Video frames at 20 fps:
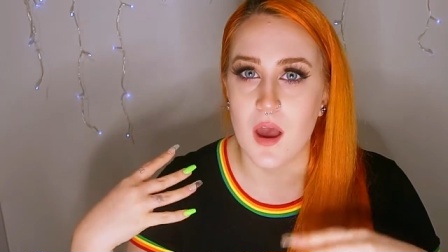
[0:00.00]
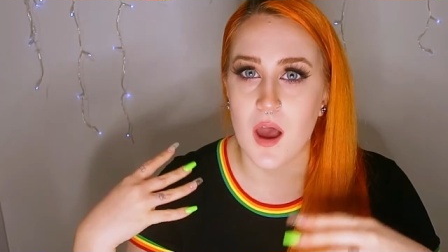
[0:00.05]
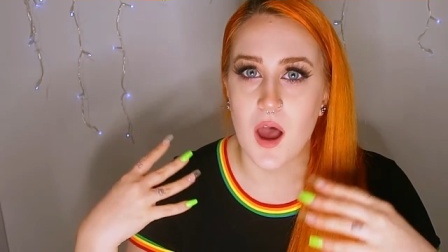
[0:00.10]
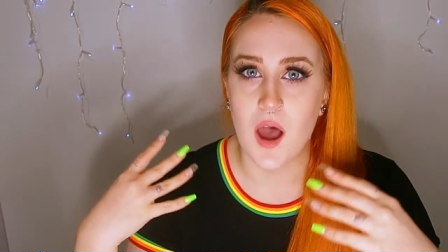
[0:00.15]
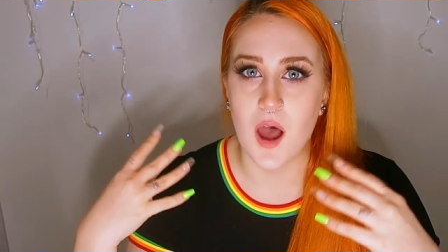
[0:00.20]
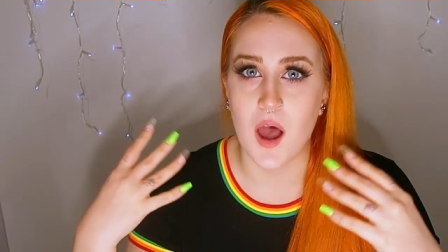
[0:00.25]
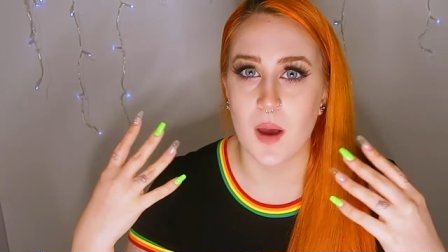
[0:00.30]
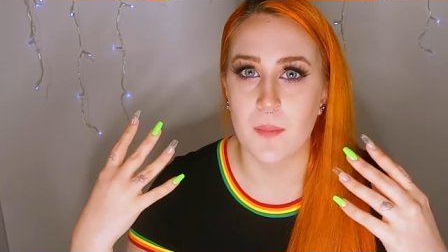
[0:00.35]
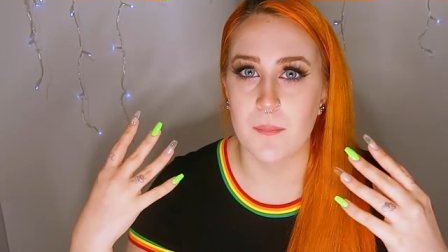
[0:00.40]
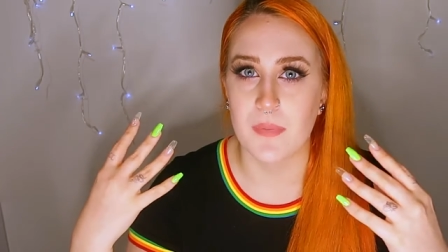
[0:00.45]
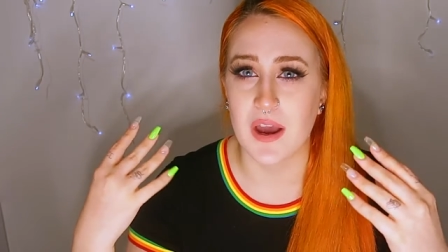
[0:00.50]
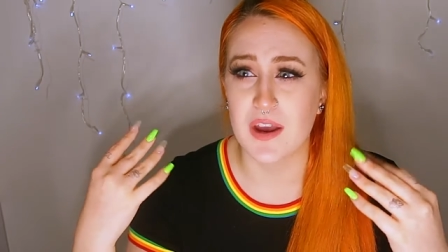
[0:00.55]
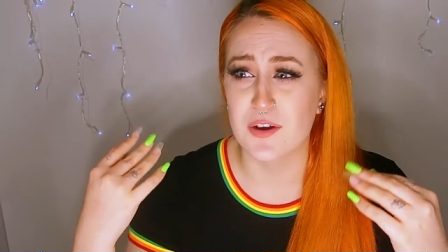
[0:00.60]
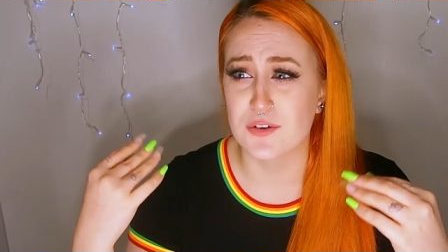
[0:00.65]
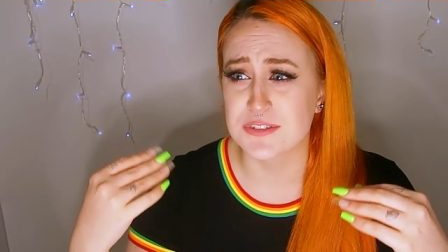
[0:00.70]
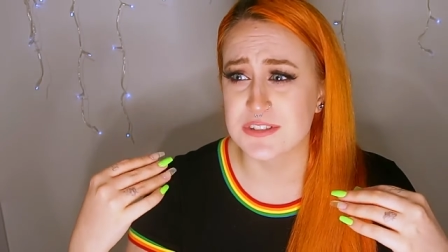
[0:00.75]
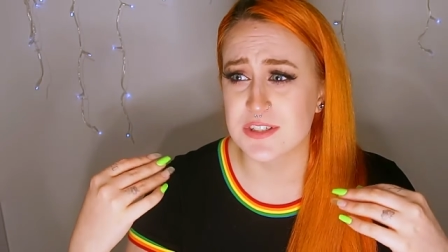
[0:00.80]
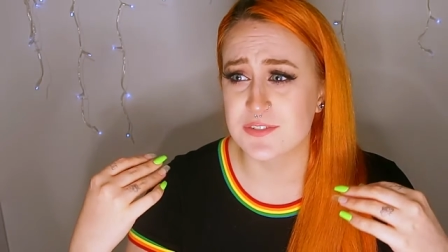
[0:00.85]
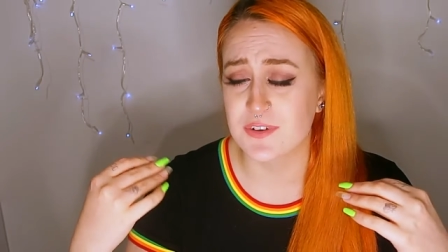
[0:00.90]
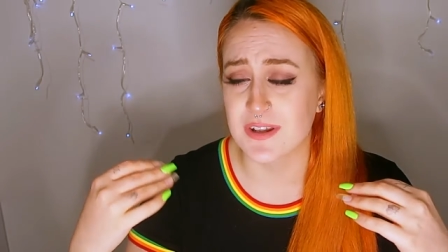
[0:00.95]
I
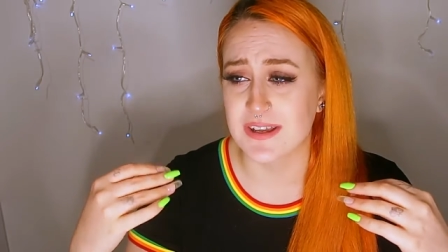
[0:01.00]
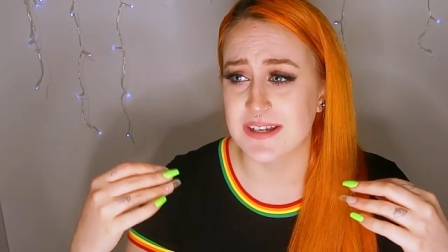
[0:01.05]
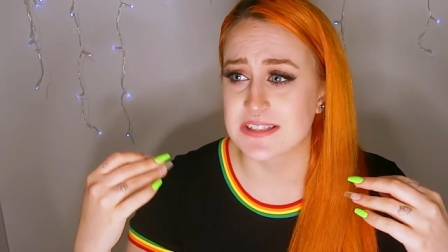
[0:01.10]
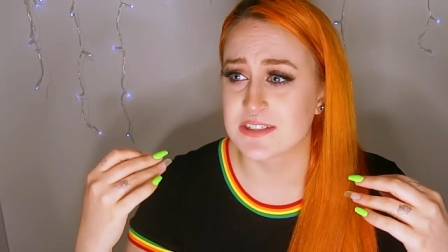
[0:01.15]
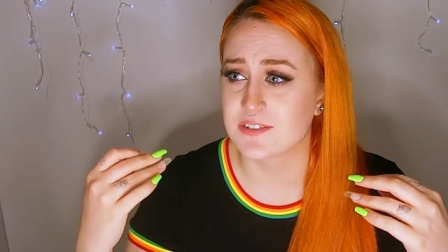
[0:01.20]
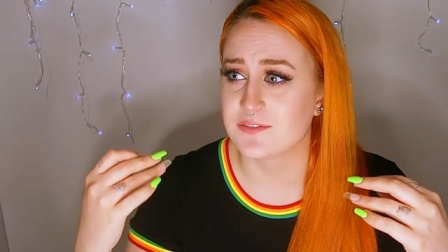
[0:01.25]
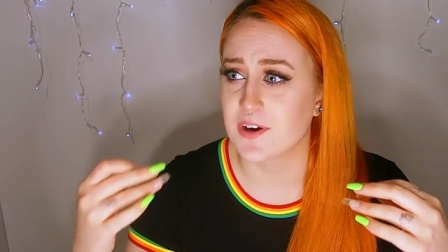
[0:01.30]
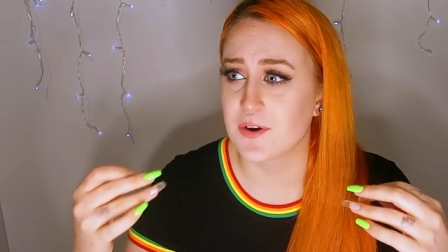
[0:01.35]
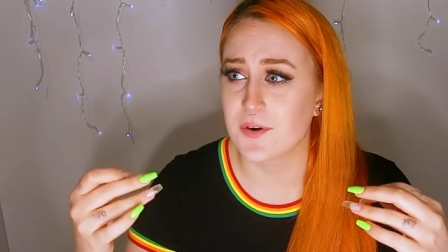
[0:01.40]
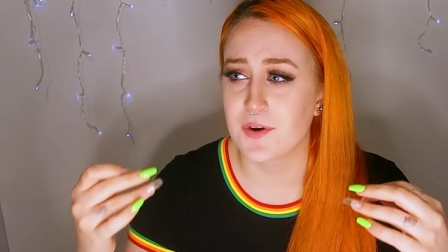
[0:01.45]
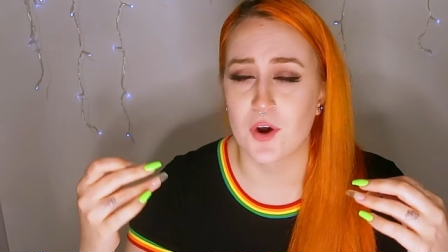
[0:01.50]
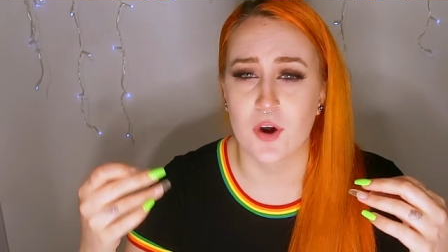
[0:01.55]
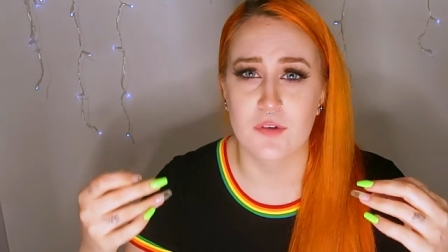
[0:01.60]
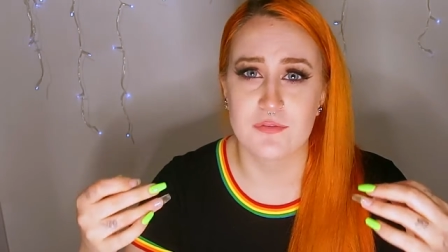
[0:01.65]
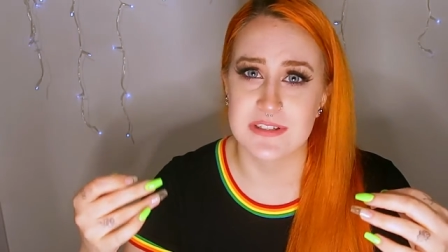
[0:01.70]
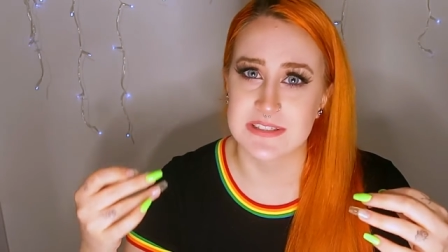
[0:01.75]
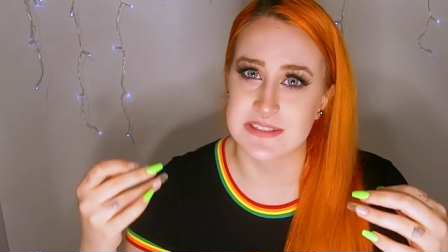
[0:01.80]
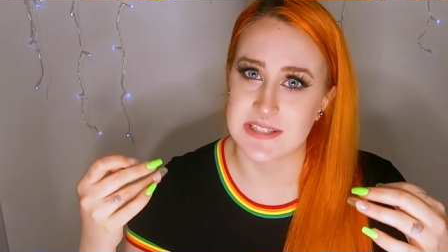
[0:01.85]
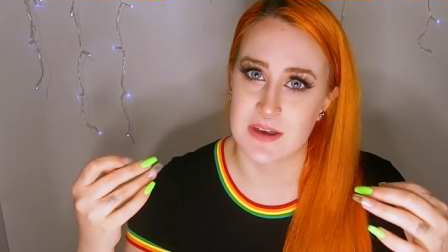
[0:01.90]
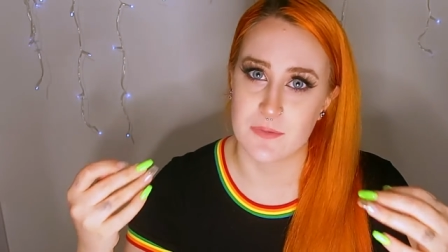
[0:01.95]
also feel like it's very
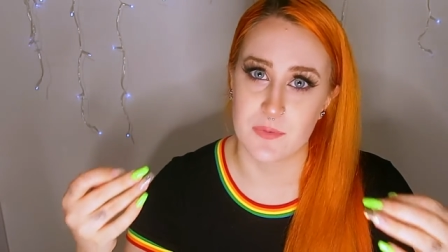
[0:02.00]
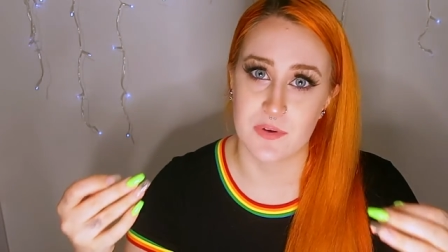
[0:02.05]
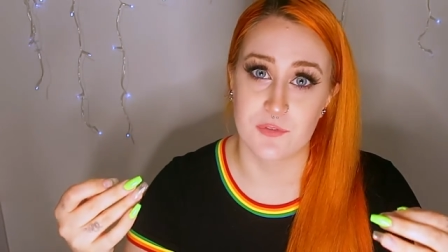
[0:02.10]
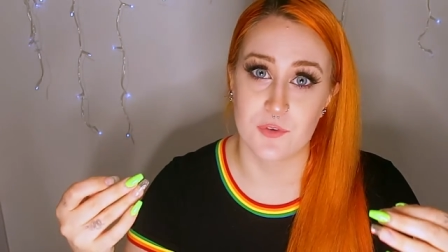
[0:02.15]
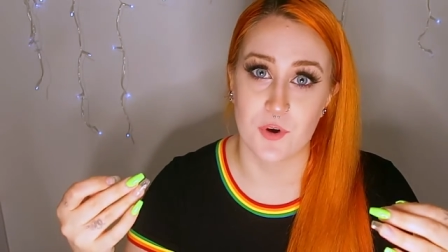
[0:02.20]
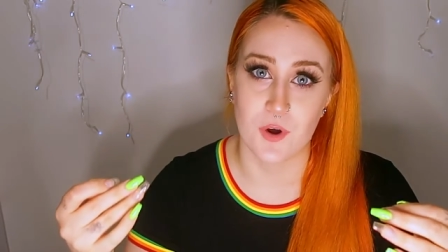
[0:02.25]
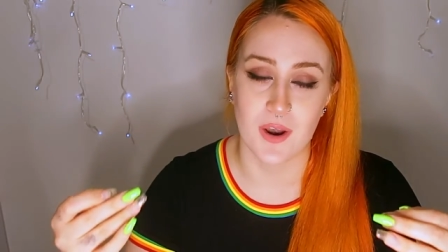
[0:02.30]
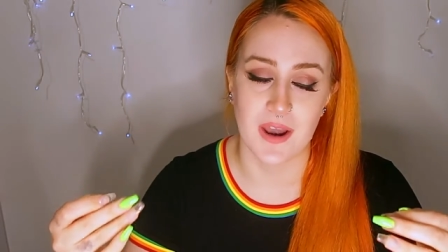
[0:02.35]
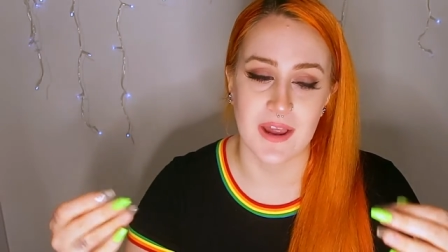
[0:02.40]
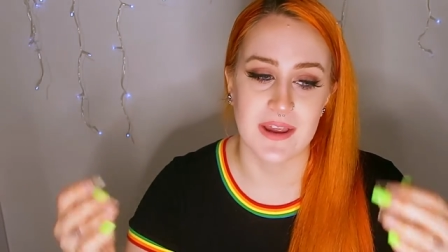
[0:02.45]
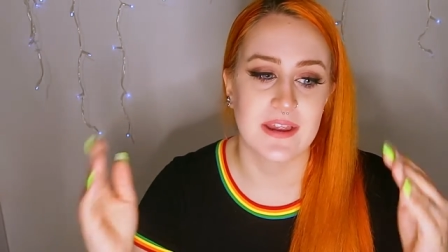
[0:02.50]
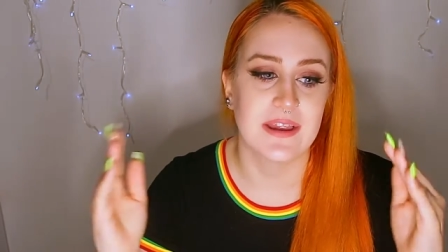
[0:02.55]
obvious how we've got like,